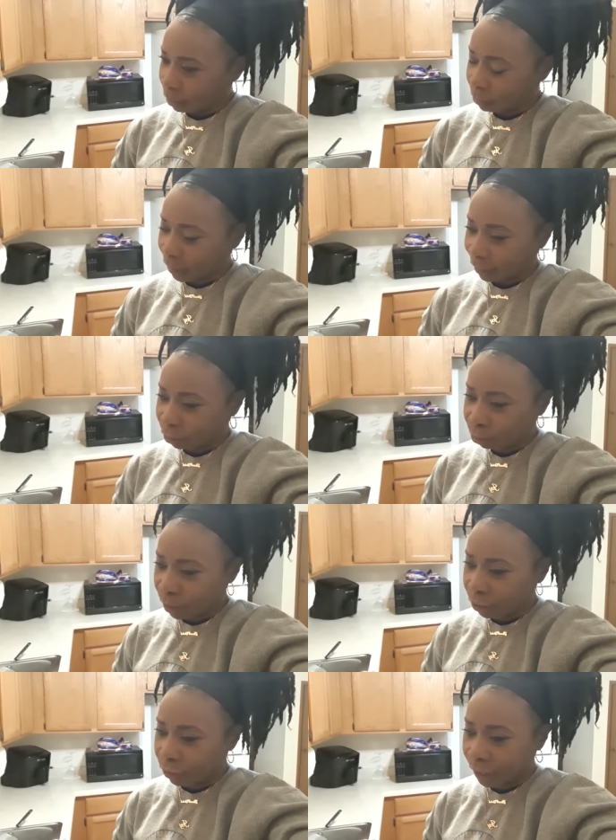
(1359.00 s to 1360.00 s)
it was like
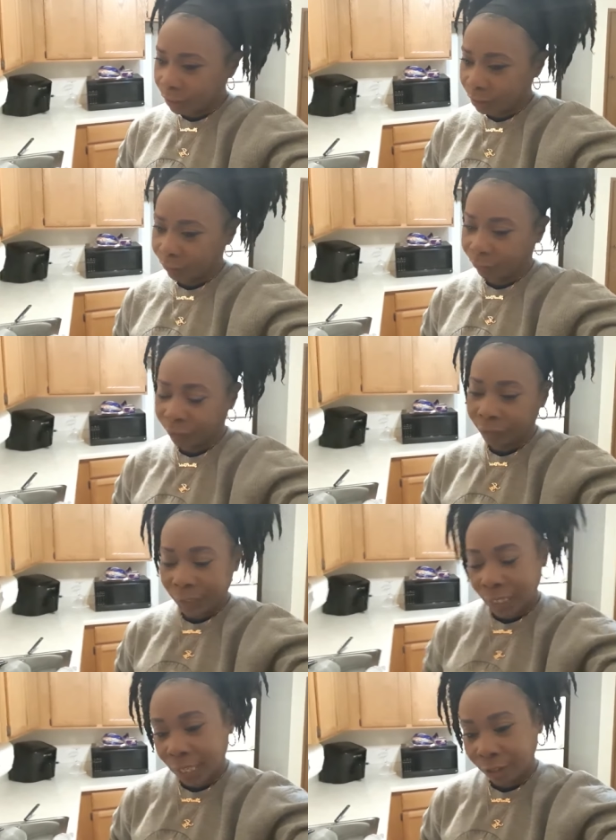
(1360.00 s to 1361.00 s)
$250
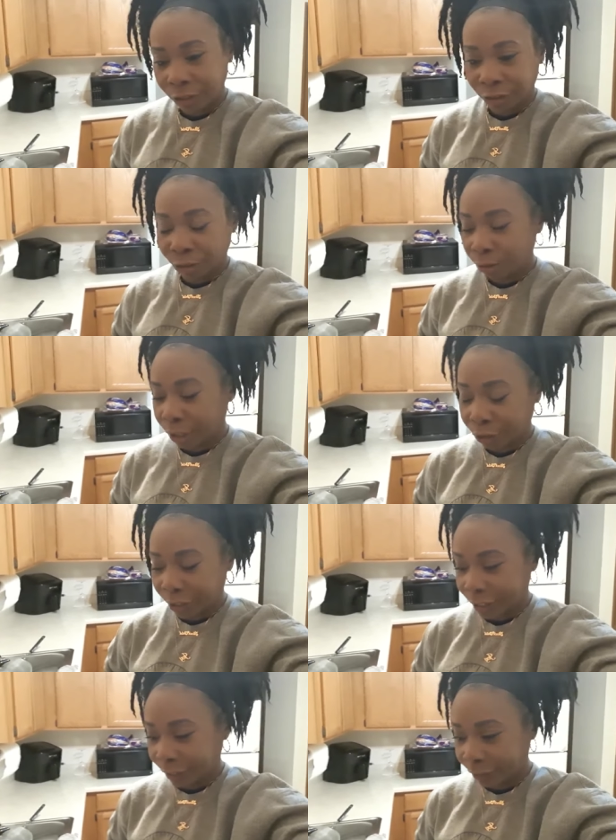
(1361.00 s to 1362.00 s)
or
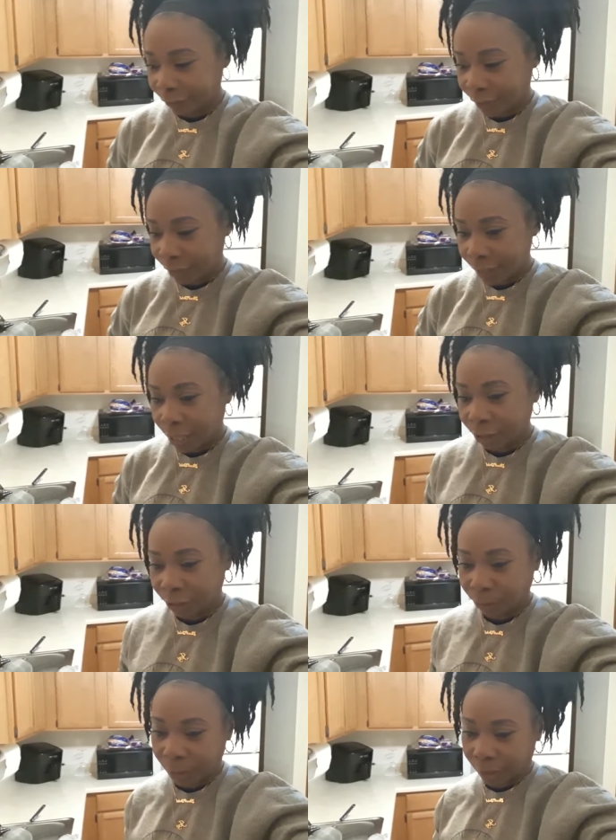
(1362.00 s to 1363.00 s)

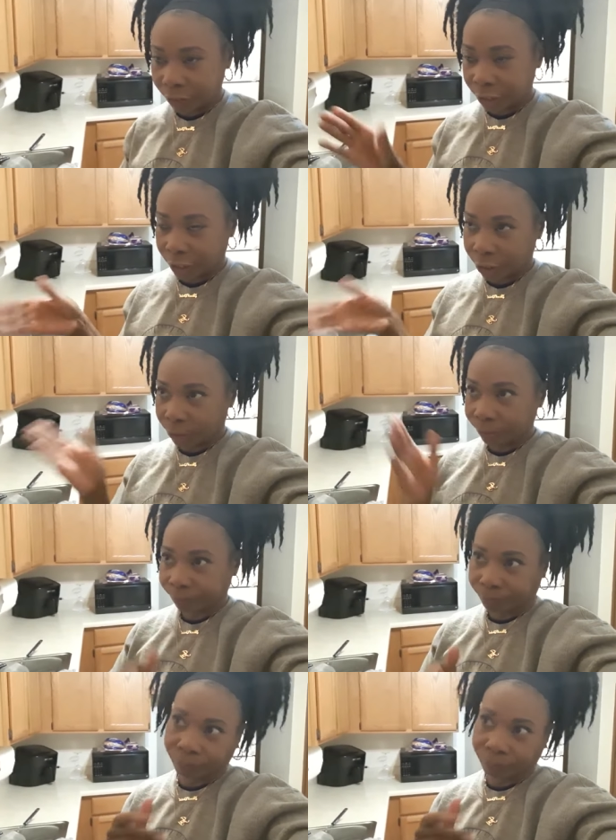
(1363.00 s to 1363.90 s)
$275 or whatever. So